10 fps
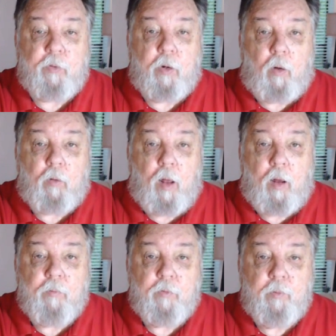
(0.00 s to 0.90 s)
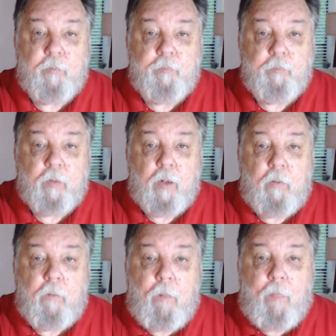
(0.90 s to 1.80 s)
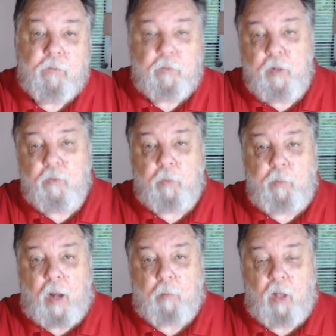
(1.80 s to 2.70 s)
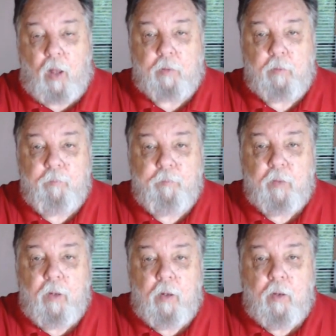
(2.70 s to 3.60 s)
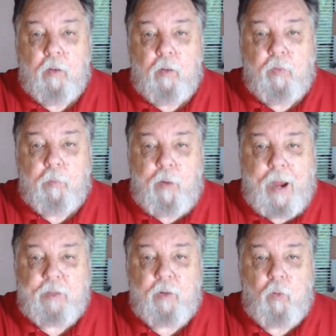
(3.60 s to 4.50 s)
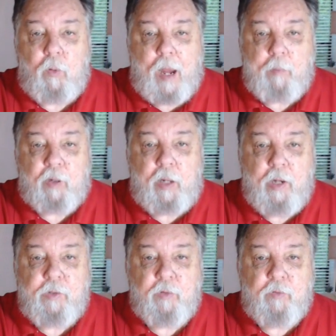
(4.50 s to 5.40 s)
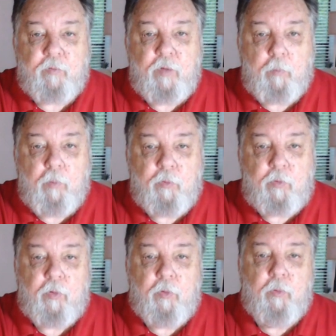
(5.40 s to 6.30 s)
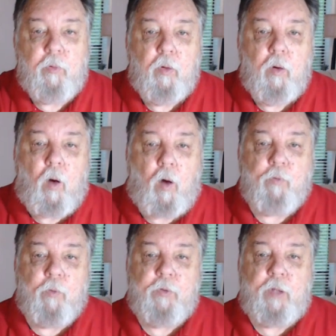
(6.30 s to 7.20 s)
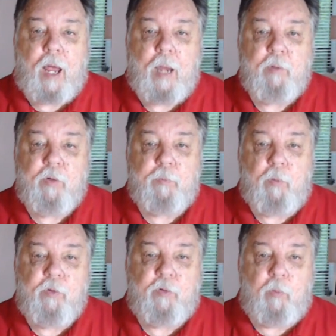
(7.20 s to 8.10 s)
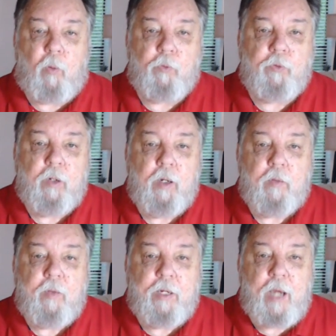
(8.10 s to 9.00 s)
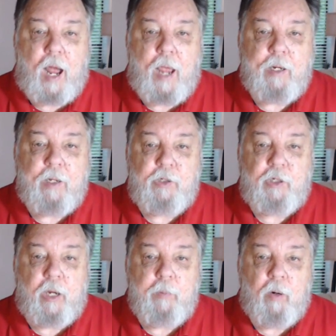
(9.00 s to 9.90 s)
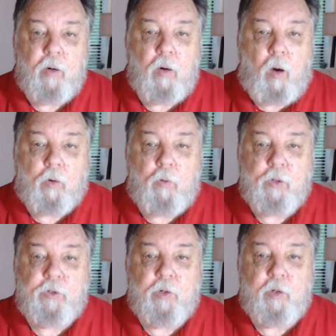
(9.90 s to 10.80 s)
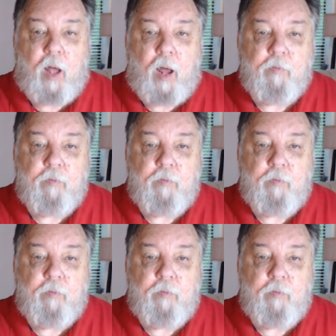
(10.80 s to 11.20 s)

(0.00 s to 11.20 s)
in our lives. So here's the bottom line the practical applications of number two offers timeless principles that guide and shape our Christian life